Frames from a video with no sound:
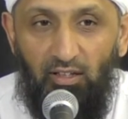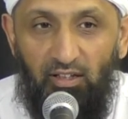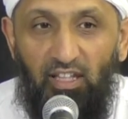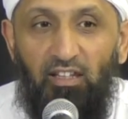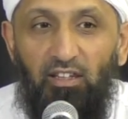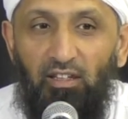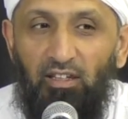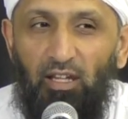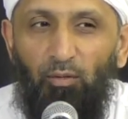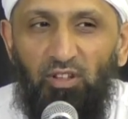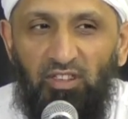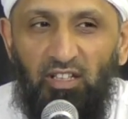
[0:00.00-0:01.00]

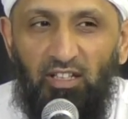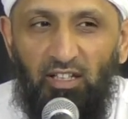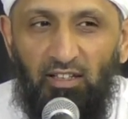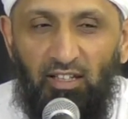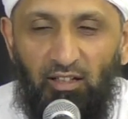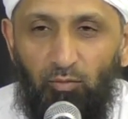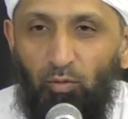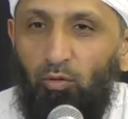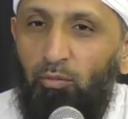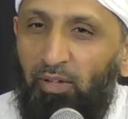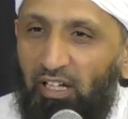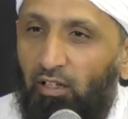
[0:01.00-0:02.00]
they were thinking that we will
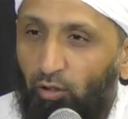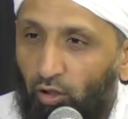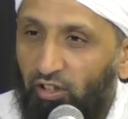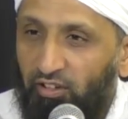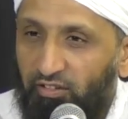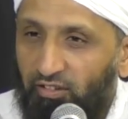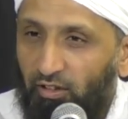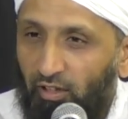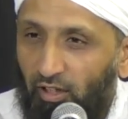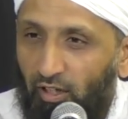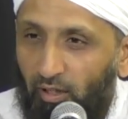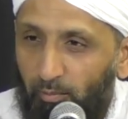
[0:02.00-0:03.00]
make a noise,
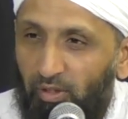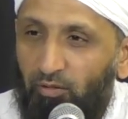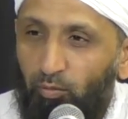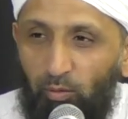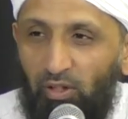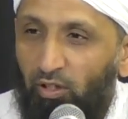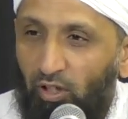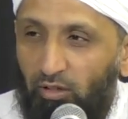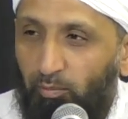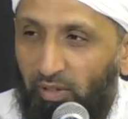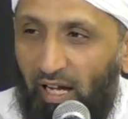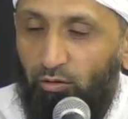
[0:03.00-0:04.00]
but we will
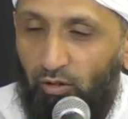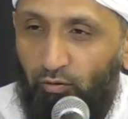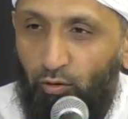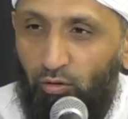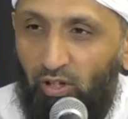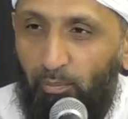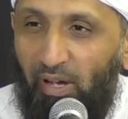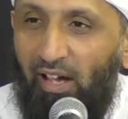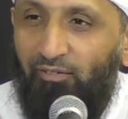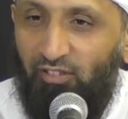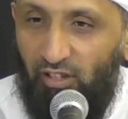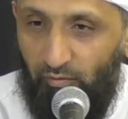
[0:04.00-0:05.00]
not be out of Europe
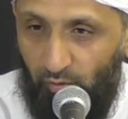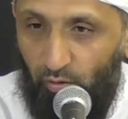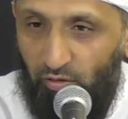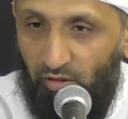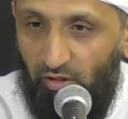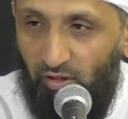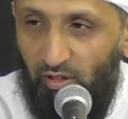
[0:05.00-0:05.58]
after the vote.